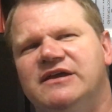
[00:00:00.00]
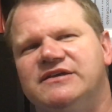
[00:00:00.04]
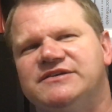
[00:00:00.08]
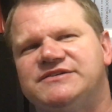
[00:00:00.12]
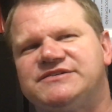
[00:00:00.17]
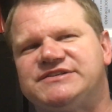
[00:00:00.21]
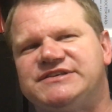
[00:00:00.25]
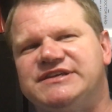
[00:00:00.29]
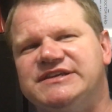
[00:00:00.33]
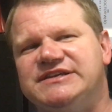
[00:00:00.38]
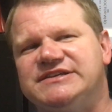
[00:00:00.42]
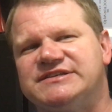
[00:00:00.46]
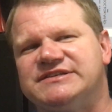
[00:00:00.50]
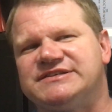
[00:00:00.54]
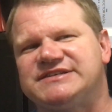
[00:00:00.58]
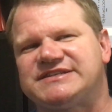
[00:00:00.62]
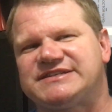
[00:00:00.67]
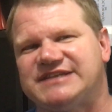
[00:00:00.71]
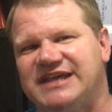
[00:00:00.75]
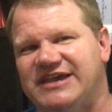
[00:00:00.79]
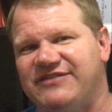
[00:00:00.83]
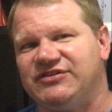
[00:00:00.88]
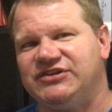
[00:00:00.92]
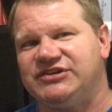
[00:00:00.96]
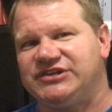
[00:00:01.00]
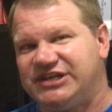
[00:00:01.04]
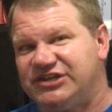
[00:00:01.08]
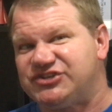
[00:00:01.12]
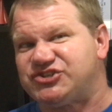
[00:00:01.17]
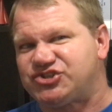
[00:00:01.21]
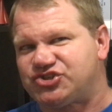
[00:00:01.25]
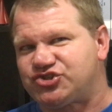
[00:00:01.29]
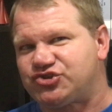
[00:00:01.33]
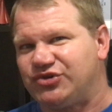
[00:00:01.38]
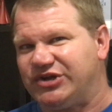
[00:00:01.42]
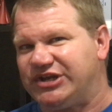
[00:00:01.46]
season 7
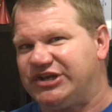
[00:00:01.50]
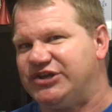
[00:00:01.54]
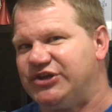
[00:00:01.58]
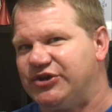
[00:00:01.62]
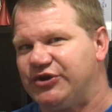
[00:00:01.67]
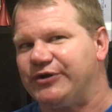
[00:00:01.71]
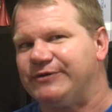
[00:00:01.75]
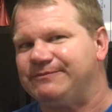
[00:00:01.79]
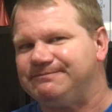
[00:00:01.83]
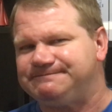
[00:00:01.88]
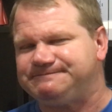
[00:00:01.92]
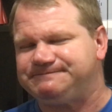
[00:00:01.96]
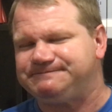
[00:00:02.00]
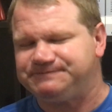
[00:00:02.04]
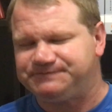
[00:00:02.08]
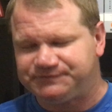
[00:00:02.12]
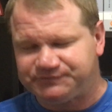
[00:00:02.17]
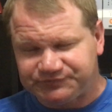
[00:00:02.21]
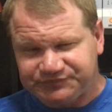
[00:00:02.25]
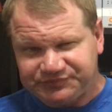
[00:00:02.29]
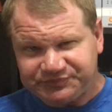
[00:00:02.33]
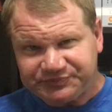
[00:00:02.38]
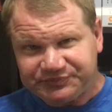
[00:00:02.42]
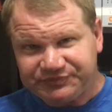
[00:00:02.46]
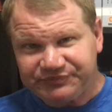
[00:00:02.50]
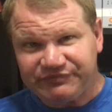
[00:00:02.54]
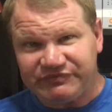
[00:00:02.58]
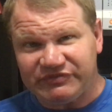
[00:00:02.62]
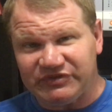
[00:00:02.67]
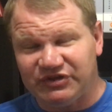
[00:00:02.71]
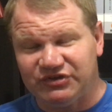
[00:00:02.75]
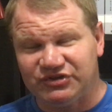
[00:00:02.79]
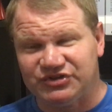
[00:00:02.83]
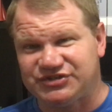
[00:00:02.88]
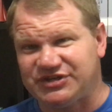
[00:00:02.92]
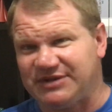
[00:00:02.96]
gets trickier
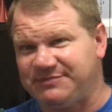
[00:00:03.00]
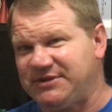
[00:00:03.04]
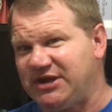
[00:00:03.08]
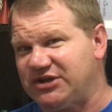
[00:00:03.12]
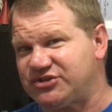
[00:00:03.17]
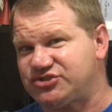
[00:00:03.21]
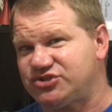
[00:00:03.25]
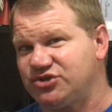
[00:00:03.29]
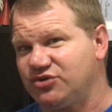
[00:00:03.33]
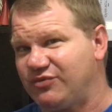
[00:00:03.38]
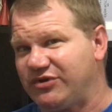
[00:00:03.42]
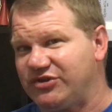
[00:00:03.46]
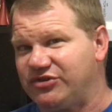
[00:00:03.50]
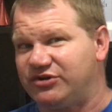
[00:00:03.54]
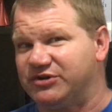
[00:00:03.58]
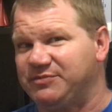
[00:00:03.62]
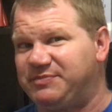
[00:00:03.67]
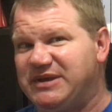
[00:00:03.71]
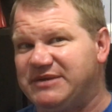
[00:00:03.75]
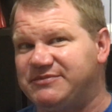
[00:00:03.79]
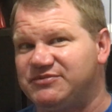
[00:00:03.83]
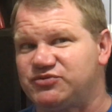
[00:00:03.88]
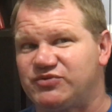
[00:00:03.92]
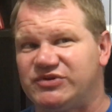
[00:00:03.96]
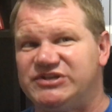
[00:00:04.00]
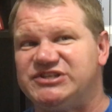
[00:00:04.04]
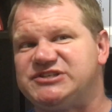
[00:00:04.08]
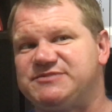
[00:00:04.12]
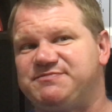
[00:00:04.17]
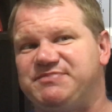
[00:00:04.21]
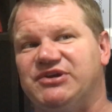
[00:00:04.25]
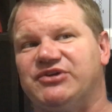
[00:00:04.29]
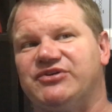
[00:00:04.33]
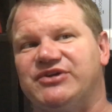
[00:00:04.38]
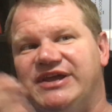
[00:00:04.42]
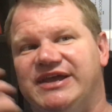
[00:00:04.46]
because I'm not sure whether to pick between
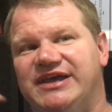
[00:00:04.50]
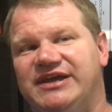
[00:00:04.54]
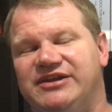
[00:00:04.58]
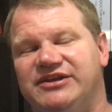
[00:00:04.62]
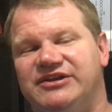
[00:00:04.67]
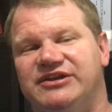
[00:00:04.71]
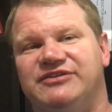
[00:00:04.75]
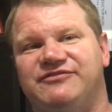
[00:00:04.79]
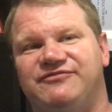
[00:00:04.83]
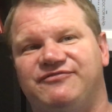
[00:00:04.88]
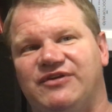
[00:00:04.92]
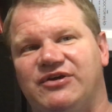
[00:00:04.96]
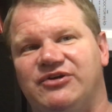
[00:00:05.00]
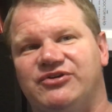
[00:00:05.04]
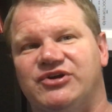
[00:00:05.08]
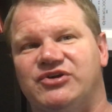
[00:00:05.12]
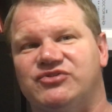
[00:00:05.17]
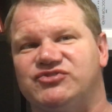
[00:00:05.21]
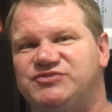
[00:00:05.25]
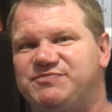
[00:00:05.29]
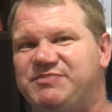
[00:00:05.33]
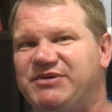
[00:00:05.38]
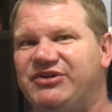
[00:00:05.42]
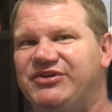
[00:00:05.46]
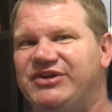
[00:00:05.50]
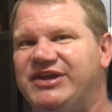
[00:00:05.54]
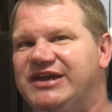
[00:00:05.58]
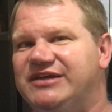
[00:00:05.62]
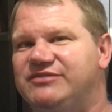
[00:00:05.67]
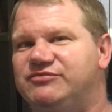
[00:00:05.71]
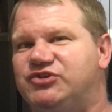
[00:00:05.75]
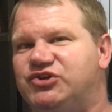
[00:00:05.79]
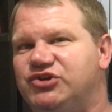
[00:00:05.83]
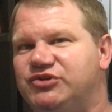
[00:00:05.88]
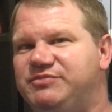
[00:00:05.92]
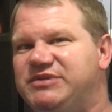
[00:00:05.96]
Spearhead and Inferno.
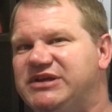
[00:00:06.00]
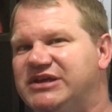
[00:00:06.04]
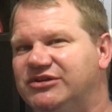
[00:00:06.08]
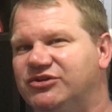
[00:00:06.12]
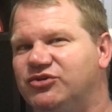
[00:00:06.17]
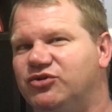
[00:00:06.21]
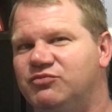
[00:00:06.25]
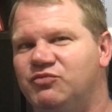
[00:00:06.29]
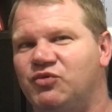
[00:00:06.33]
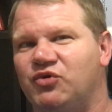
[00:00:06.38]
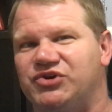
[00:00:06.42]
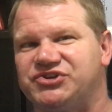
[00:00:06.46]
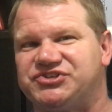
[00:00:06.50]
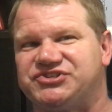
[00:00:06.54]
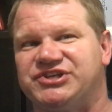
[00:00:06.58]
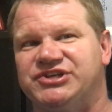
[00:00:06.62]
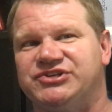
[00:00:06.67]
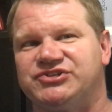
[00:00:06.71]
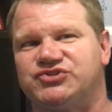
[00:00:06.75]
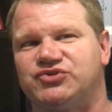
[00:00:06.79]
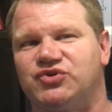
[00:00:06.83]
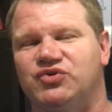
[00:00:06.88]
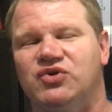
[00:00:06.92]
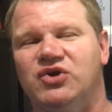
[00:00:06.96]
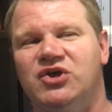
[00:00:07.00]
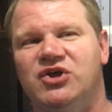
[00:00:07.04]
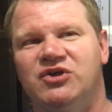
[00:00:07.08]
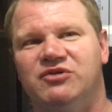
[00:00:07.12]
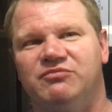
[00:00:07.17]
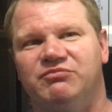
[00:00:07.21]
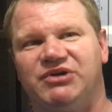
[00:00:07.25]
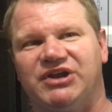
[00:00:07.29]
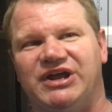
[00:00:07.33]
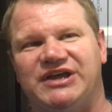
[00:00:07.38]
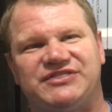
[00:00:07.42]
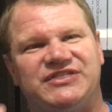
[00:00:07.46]
Spearhead could be a little more essential,
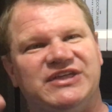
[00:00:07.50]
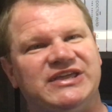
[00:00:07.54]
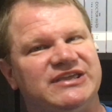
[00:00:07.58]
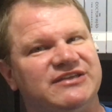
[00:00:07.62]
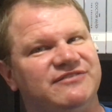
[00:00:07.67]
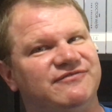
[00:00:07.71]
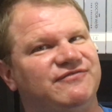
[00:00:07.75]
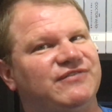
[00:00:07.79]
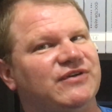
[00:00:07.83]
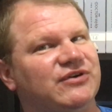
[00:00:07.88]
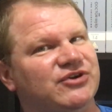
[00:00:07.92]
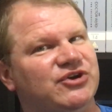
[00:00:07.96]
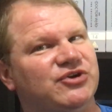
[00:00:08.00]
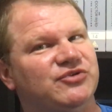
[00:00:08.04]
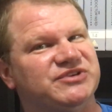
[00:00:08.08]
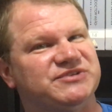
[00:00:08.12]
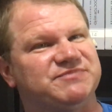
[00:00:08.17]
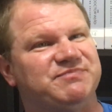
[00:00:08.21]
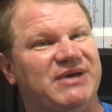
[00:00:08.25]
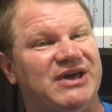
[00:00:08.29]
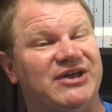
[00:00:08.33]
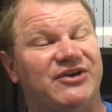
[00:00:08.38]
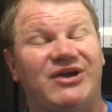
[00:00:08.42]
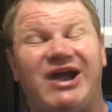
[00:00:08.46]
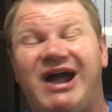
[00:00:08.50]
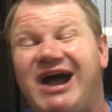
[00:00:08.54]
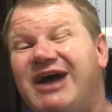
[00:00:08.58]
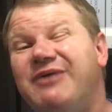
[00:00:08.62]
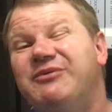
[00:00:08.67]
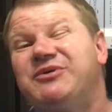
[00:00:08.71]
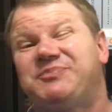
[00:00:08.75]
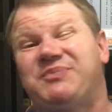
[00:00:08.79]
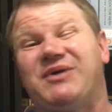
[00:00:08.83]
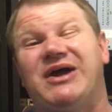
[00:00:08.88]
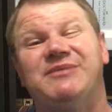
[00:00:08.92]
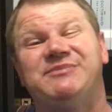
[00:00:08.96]
but I think Inferno is better. I
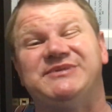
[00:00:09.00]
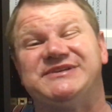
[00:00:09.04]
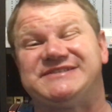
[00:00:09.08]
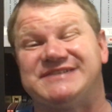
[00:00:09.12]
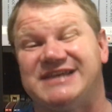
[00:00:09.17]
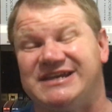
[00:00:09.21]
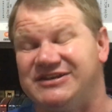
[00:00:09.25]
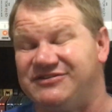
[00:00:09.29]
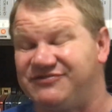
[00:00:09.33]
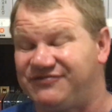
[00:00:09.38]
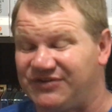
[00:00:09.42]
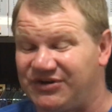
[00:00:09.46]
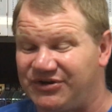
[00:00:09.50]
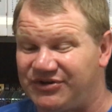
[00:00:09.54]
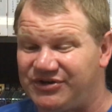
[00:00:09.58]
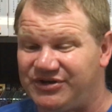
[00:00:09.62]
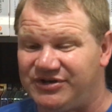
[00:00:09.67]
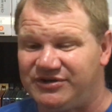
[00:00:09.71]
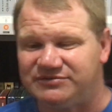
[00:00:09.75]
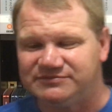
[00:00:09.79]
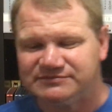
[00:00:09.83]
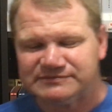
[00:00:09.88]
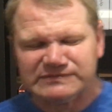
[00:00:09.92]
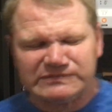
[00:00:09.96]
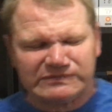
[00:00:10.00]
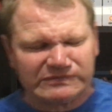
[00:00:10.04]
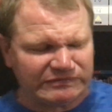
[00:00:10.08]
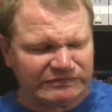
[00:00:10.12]
would probably say Inferno.